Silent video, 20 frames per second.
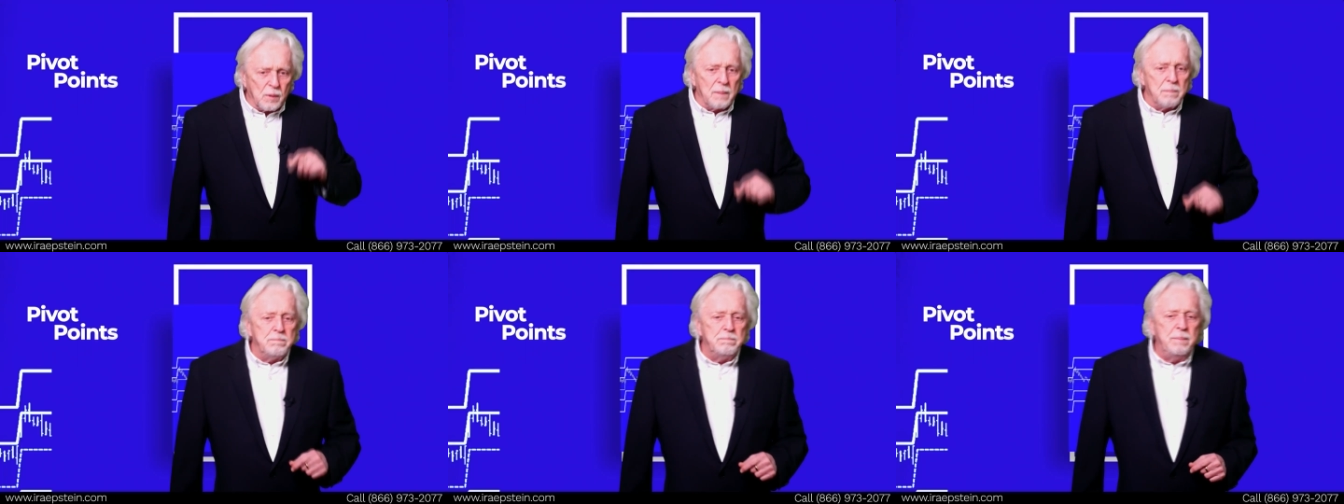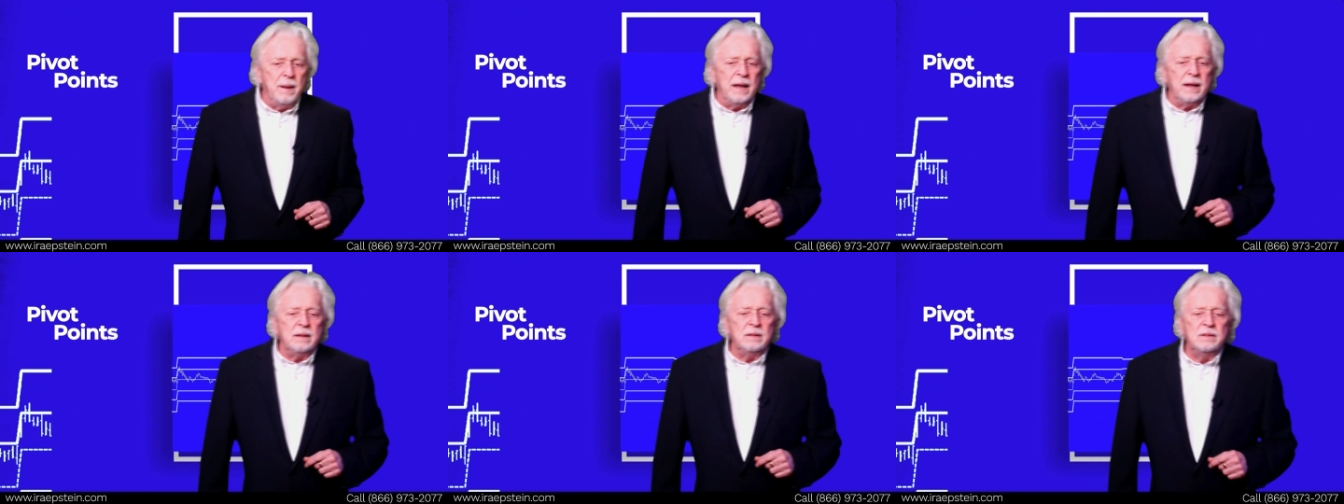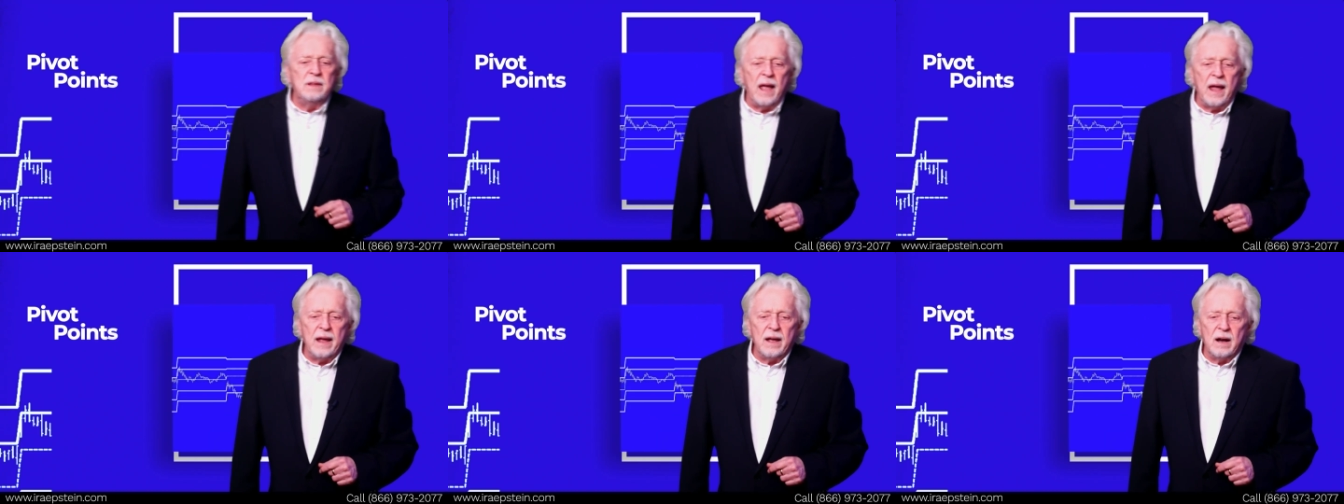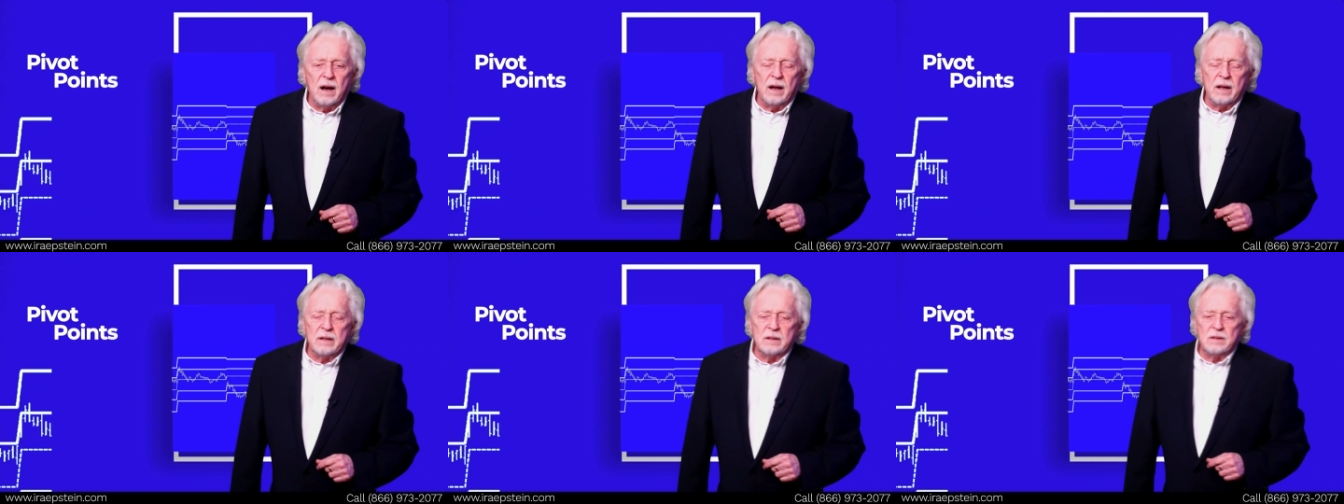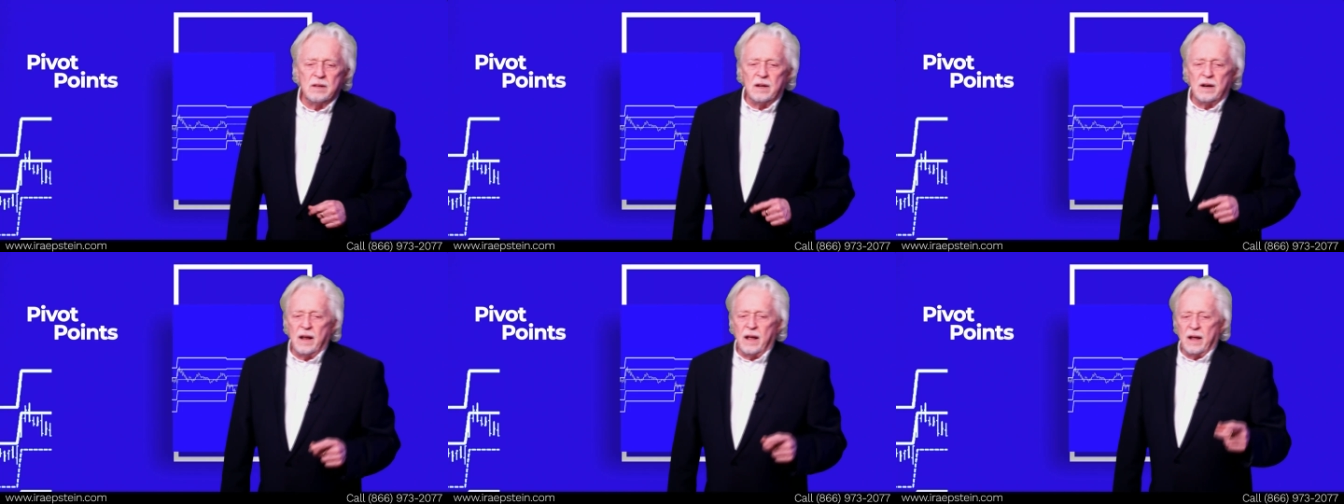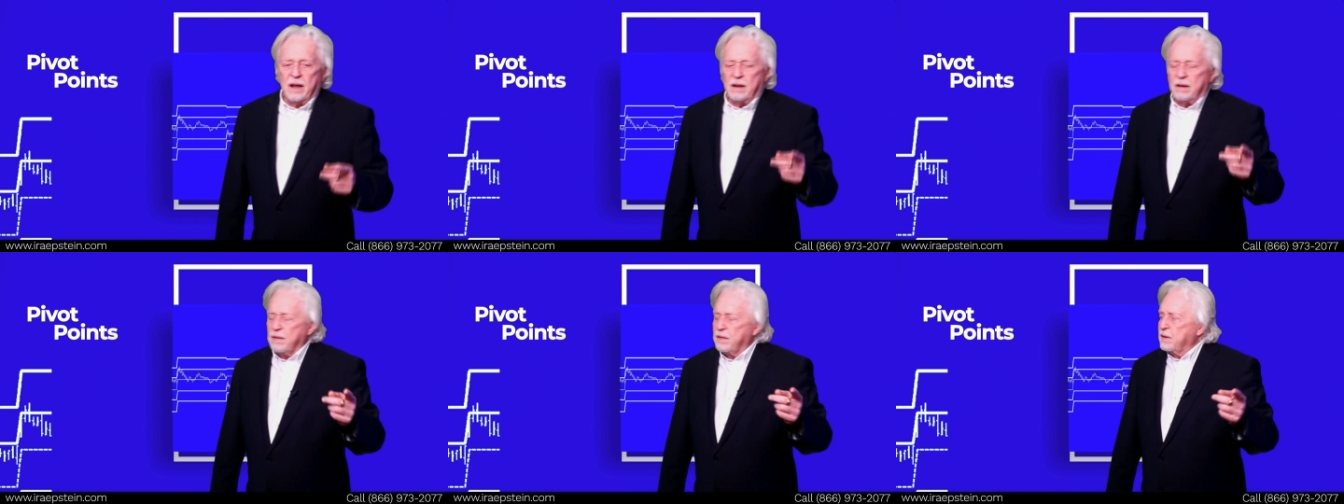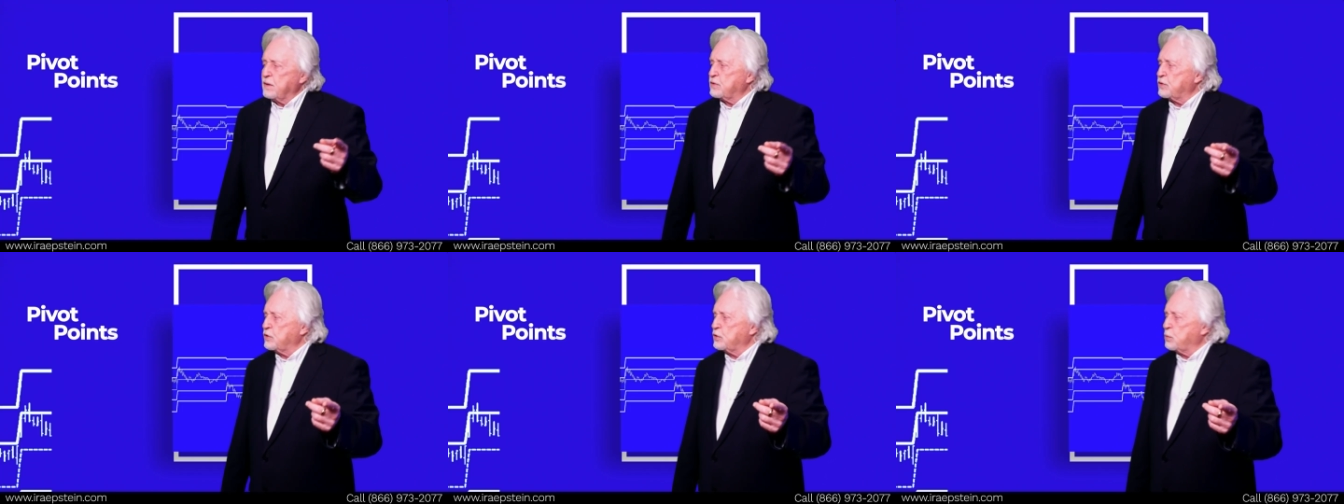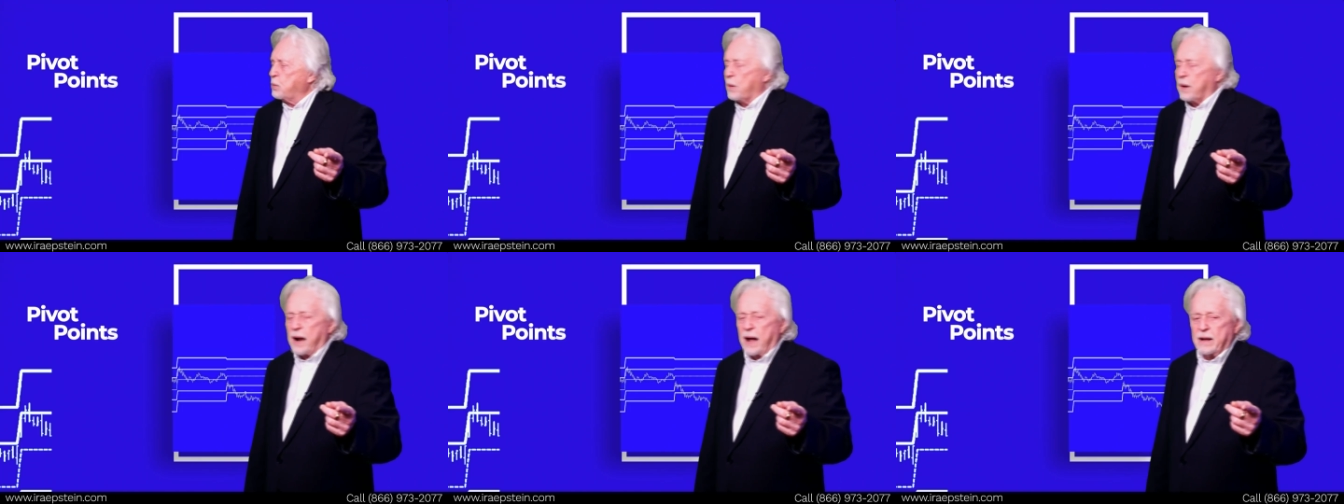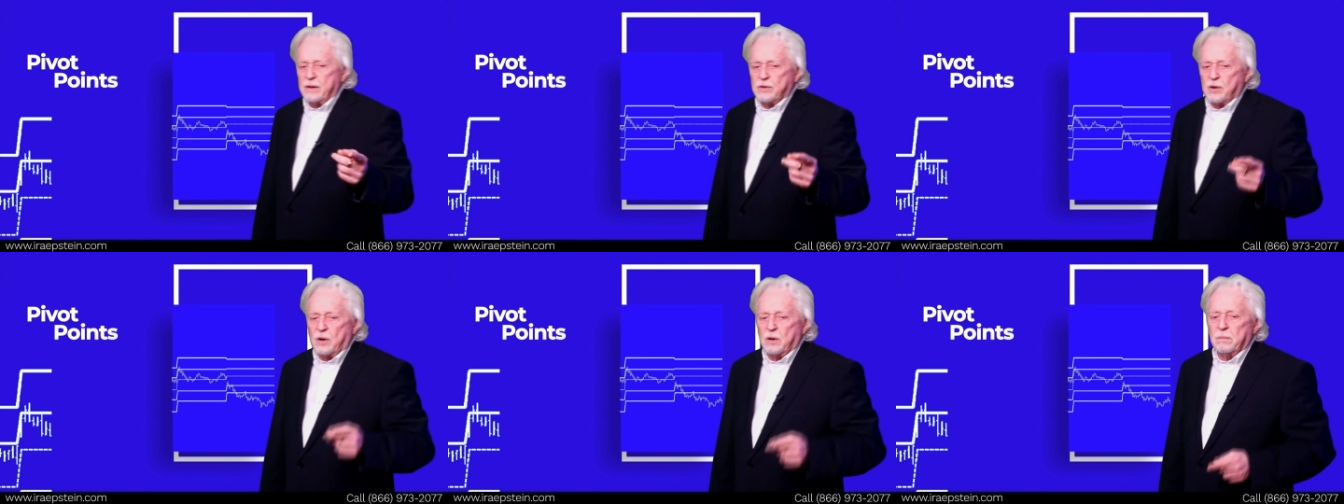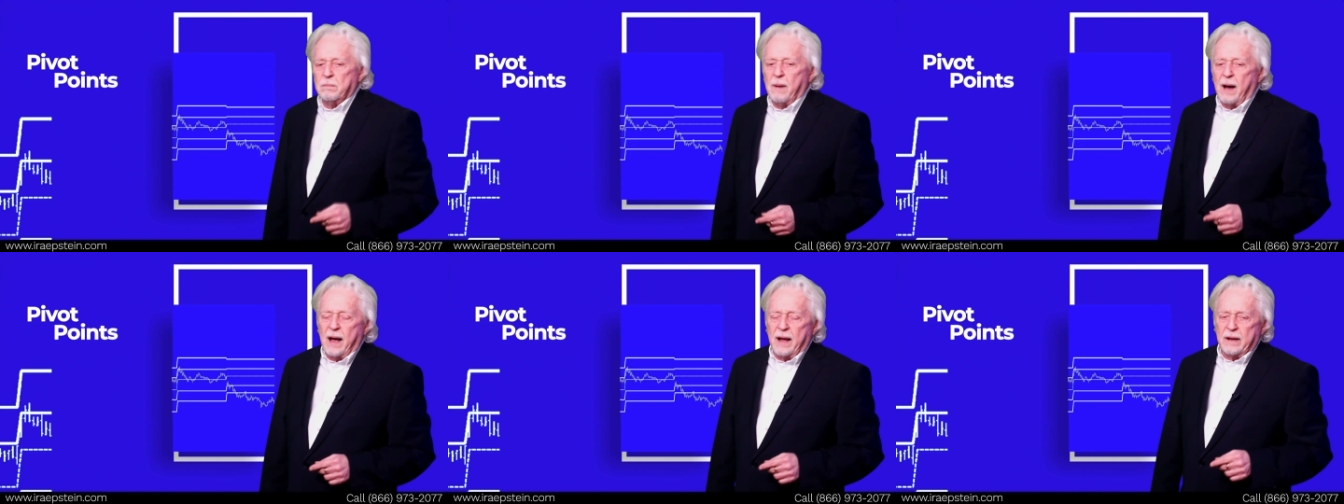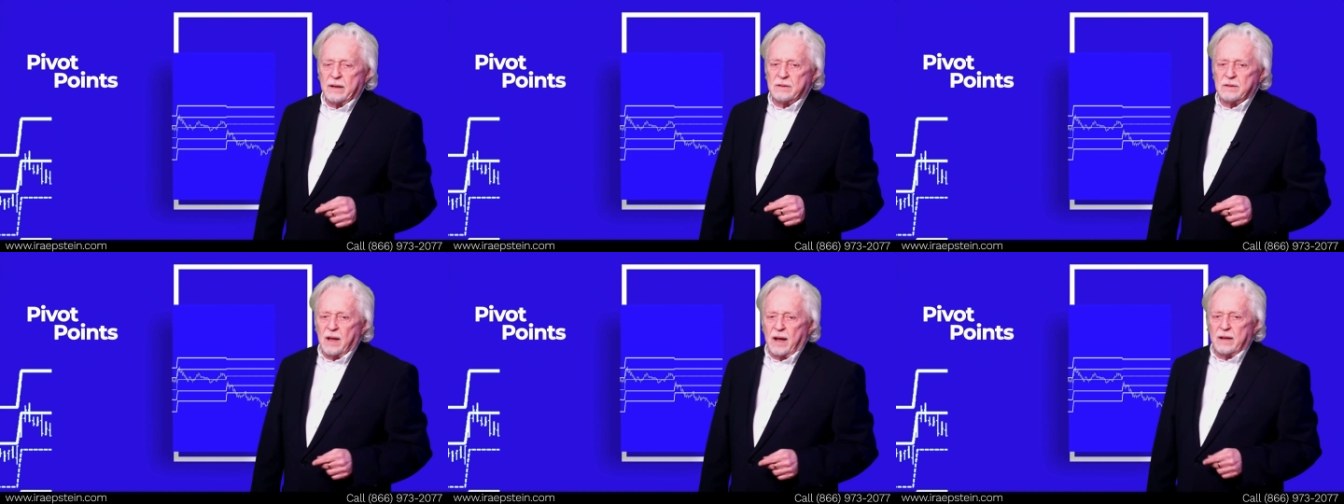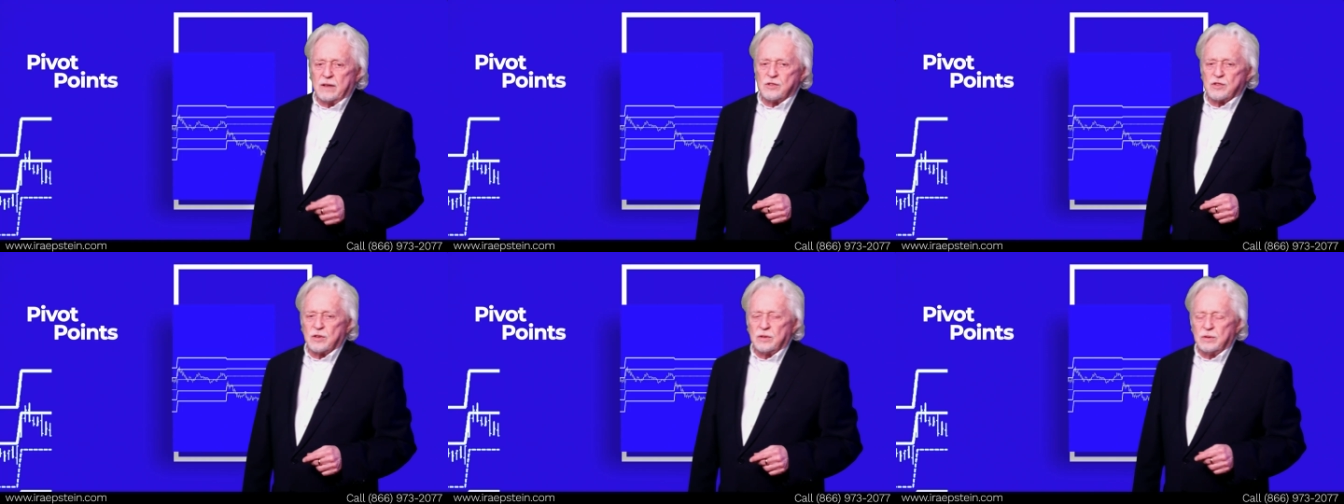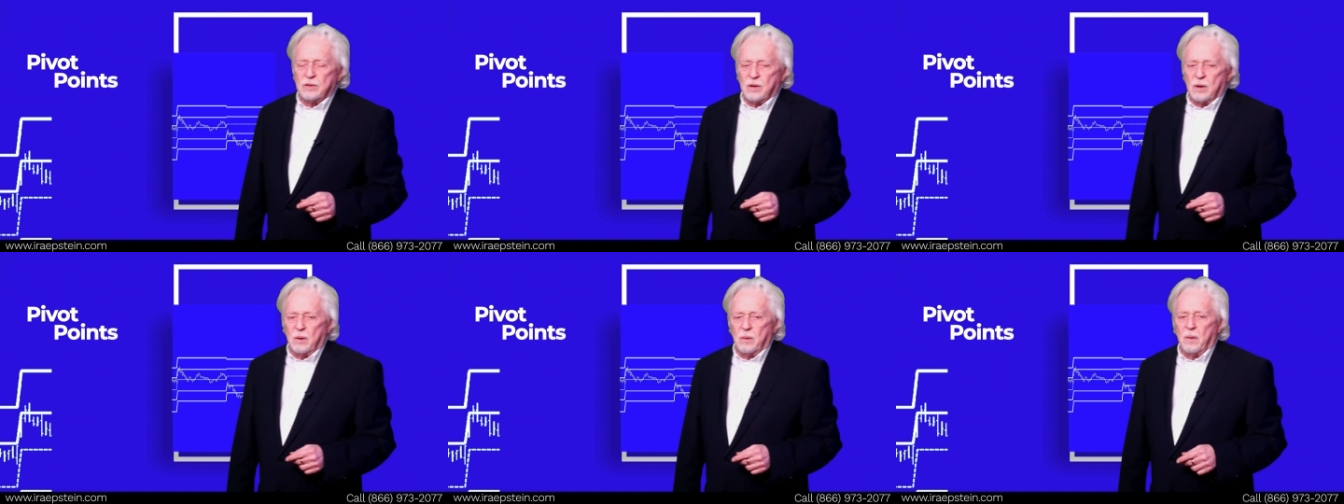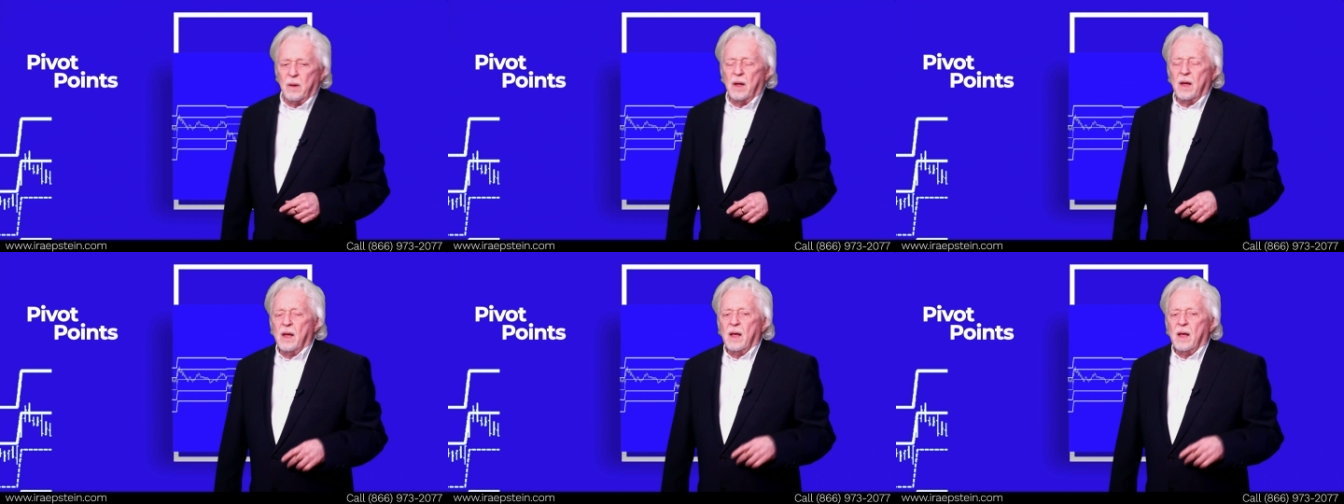a big day like today, this is what I turn my attention to.